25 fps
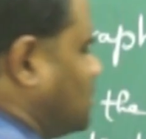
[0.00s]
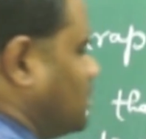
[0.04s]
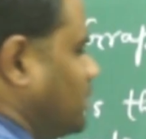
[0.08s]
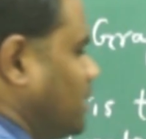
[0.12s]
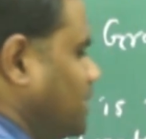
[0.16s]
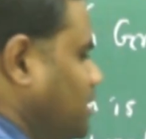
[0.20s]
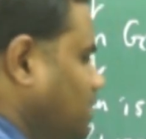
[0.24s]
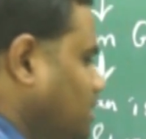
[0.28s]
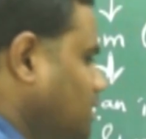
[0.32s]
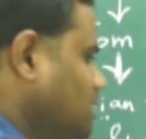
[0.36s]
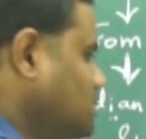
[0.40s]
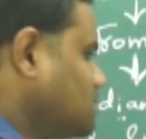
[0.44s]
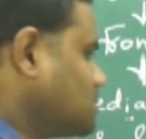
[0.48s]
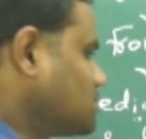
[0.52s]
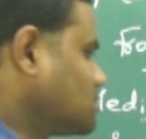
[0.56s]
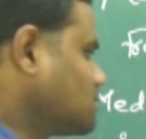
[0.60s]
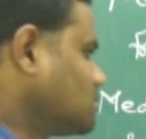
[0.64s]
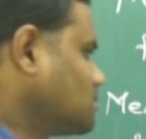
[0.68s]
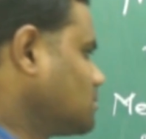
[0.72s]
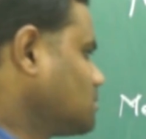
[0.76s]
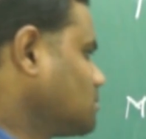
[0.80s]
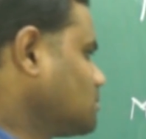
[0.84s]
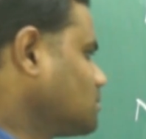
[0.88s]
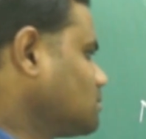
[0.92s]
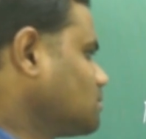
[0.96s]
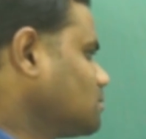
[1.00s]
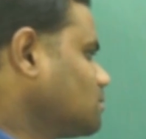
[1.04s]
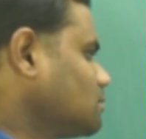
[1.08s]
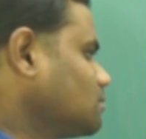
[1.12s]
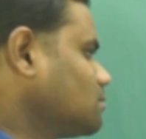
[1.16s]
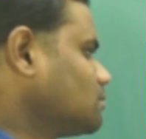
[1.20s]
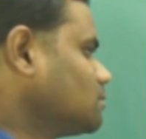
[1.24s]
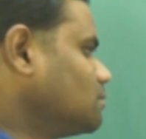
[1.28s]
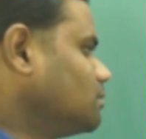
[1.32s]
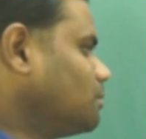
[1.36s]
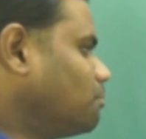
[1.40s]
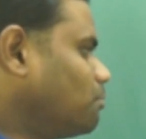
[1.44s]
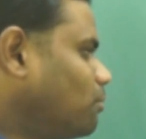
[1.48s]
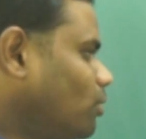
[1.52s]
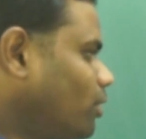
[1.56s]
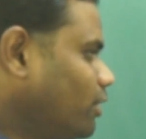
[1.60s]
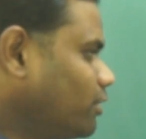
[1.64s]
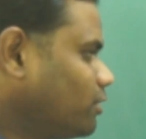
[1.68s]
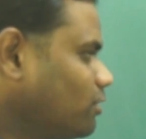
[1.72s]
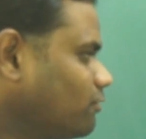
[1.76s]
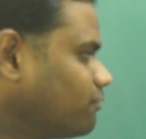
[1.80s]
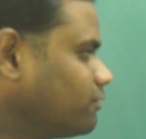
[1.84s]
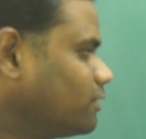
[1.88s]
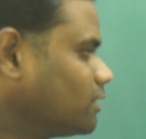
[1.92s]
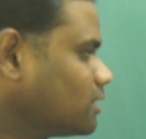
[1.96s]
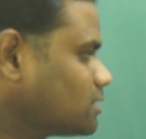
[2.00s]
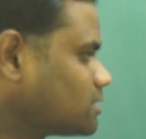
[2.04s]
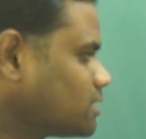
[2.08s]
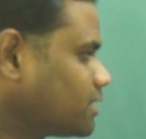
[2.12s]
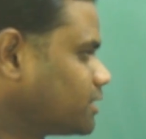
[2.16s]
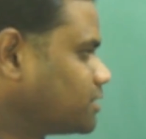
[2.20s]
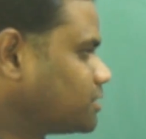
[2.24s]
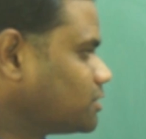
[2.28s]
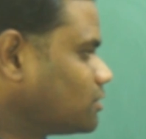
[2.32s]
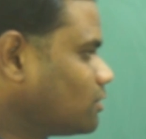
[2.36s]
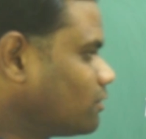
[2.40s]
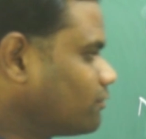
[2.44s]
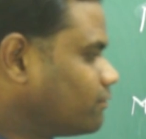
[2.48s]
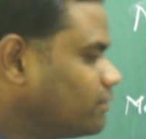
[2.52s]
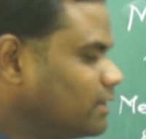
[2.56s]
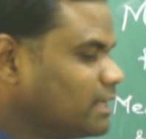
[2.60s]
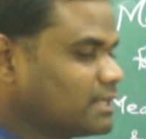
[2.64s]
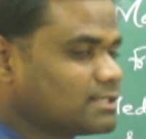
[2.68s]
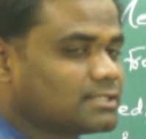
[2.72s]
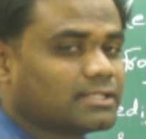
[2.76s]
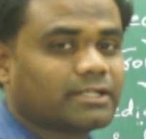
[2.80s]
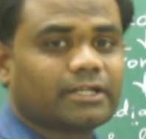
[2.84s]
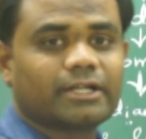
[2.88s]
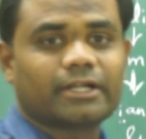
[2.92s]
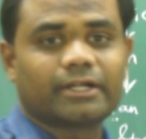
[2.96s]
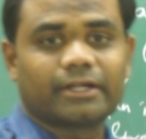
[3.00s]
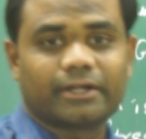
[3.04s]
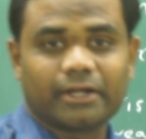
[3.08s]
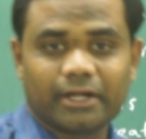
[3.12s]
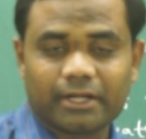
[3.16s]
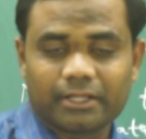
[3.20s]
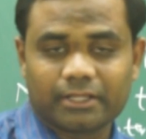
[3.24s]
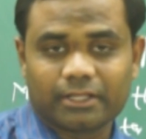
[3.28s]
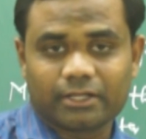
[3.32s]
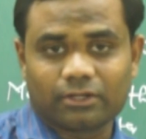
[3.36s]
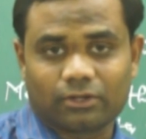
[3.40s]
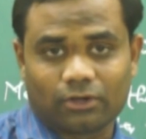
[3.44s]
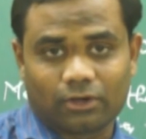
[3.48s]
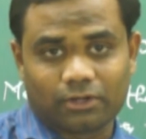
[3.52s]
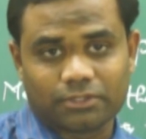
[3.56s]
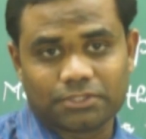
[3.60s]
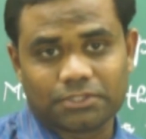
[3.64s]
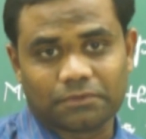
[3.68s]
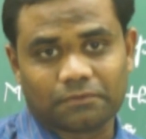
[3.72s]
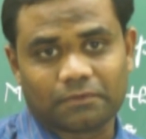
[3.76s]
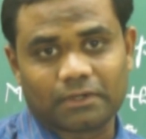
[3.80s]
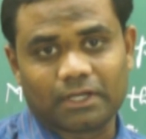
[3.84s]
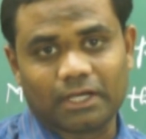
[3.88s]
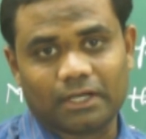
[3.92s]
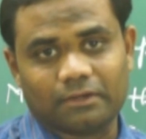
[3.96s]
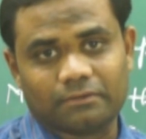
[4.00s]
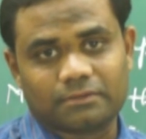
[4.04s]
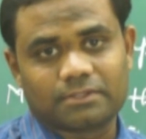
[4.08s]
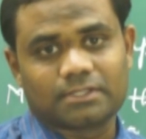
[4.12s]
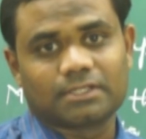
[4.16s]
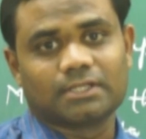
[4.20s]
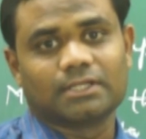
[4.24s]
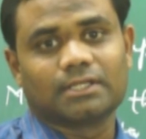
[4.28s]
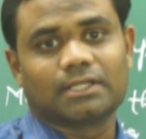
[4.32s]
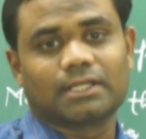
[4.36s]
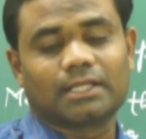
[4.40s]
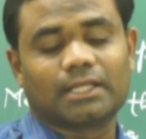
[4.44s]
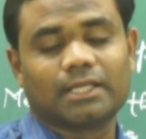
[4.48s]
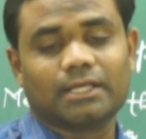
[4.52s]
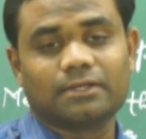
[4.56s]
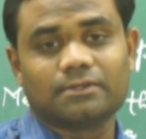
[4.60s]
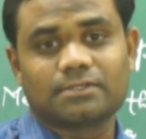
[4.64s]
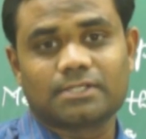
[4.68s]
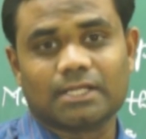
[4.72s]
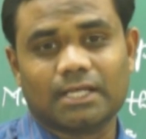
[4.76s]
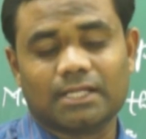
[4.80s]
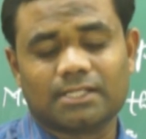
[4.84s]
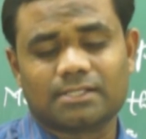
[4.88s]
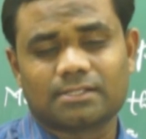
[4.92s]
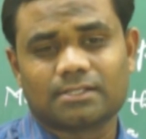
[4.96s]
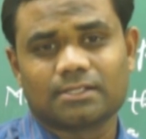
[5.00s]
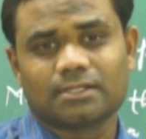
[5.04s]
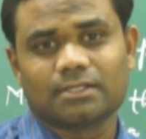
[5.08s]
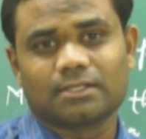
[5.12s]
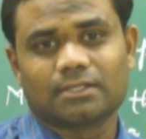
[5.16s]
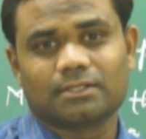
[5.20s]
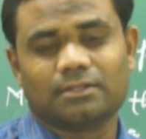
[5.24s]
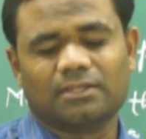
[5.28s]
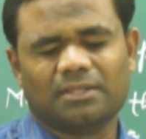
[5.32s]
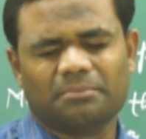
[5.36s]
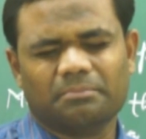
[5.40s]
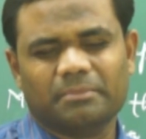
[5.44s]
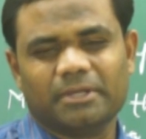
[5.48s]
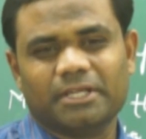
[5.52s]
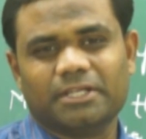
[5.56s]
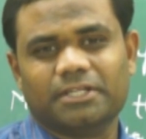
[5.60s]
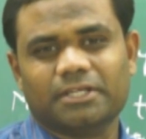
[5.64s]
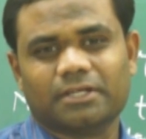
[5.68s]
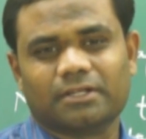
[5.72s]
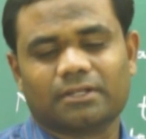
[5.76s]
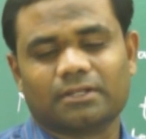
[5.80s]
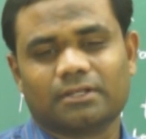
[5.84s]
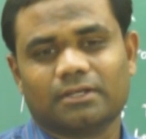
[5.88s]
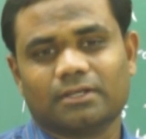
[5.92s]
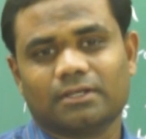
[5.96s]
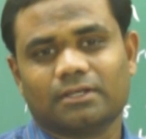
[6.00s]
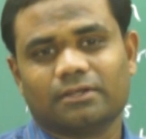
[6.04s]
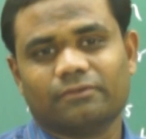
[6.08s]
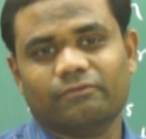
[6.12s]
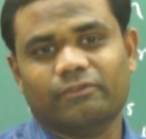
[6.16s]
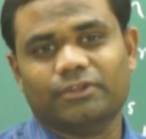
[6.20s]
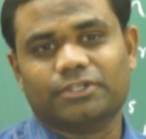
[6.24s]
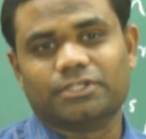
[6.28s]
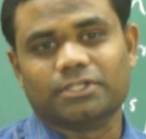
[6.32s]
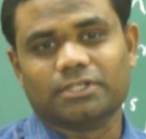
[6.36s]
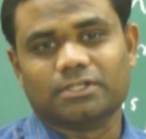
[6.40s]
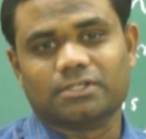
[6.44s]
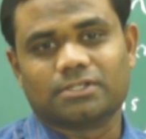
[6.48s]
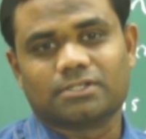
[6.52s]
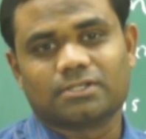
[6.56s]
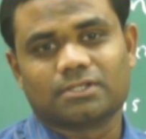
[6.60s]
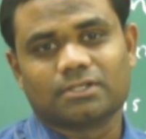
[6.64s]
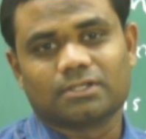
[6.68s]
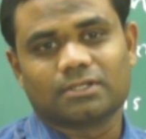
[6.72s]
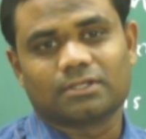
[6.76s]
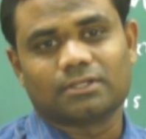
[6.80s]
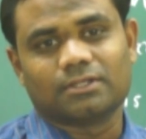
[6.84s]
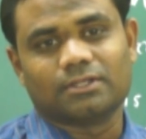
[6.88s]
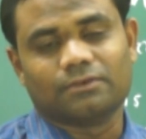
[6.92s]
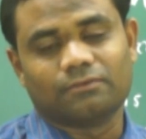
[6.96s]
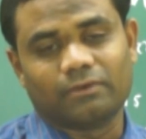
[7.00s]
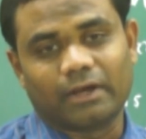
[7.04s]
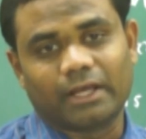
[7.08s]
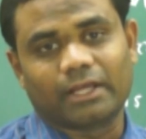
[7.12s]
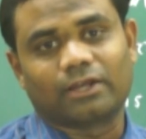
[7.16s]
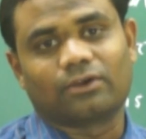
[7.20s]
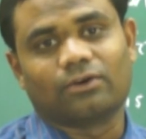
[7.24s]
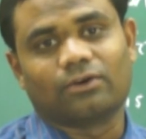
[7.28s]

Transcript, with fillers: that is the point of intersection of less than and greater than Ogive curves gives us the median, which is the y